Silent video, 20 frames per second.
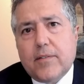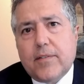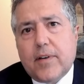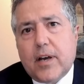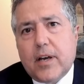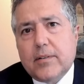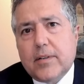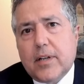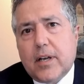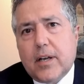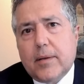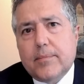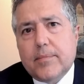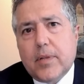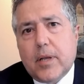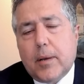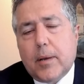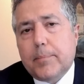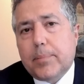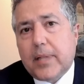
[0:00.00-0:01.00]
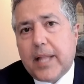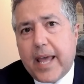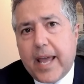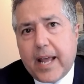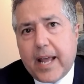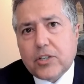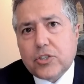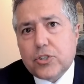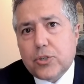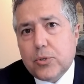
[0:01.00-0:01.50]
uh, uh, uh,
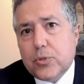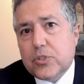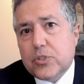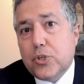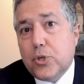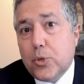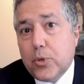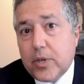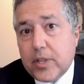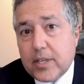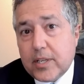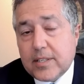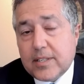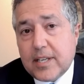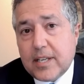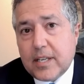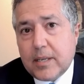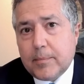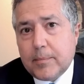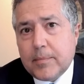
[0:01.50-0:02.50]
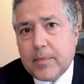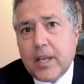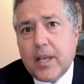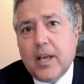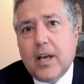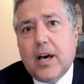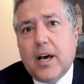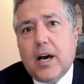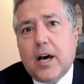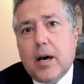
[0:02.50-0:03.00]
Blanche, who's new to the team,
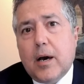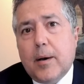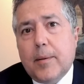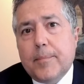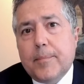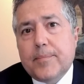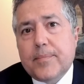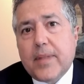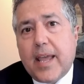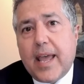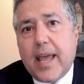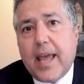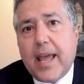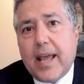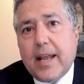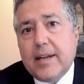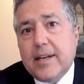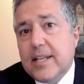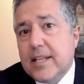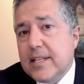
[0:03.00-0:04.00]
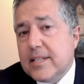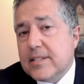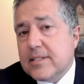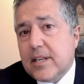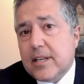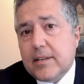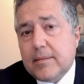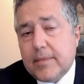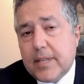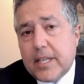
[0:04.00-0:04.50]
um, and he's
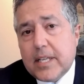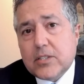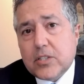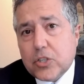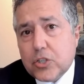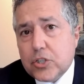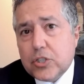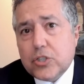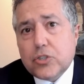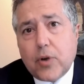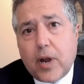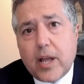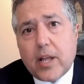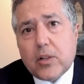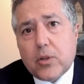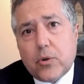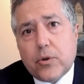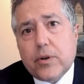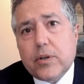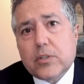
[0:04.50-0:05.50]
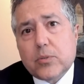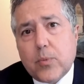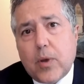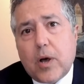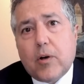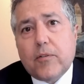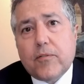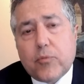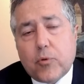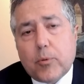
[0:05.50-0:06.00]
a he's a good trial lawyer as
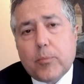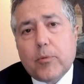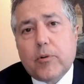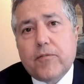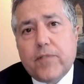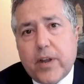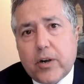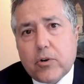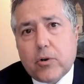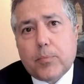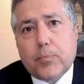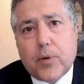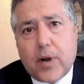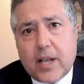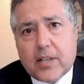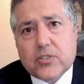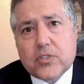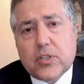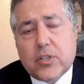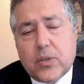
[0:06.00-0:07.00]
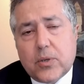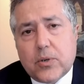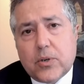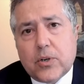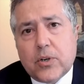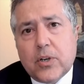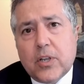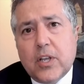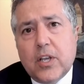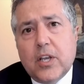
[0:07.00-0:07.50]
well, former federal
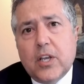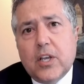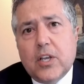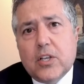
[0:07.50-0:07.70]
prosecutor.